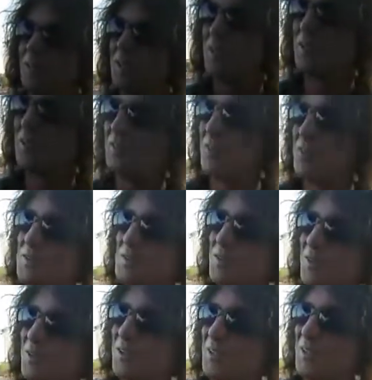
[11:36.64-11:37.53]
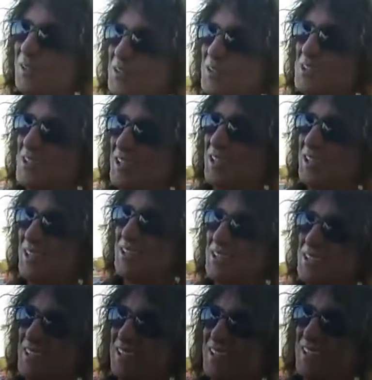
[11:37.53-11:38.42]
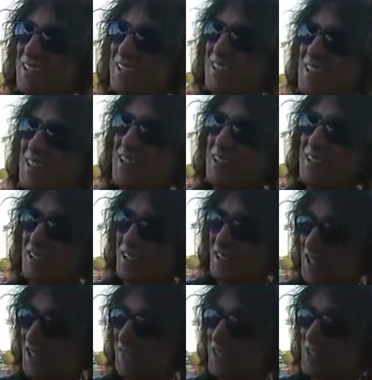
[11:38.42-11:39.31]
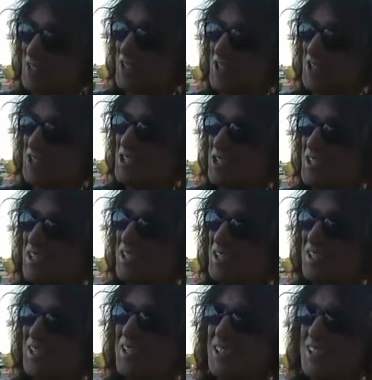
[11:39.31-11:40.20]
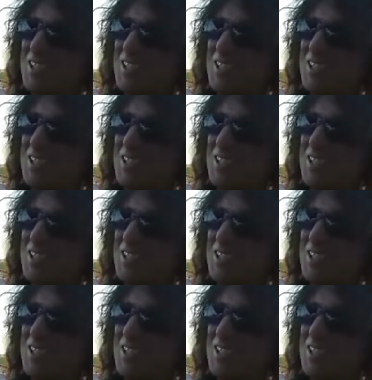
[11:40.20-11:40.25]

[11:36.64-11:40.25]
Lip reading: about the 5th song of their set is they covered Gene Genie.